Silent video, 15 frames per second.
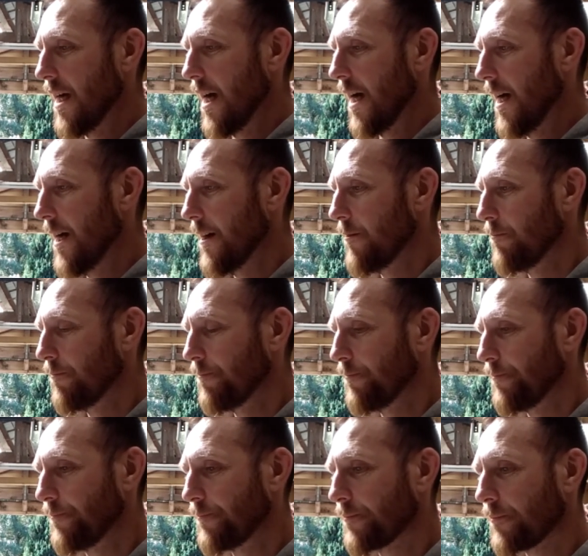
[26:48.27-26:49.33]

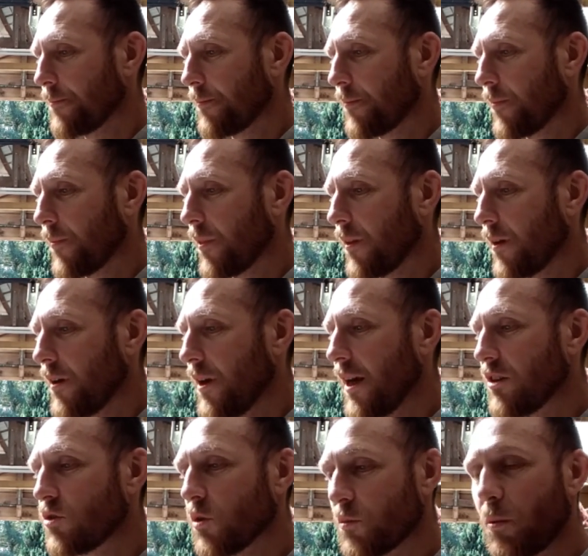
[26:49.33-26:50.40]
So
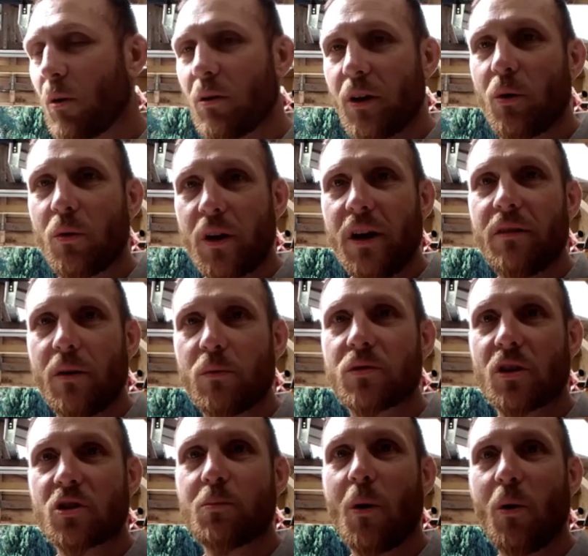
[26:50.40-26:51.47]
it's probably okay if it was
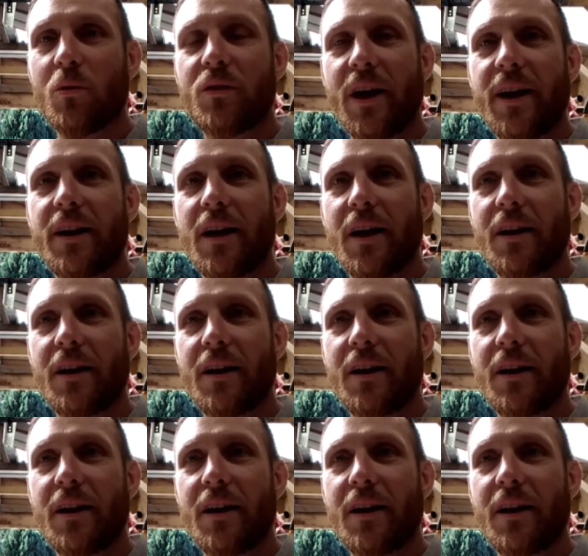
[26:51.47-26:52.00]
a small tent,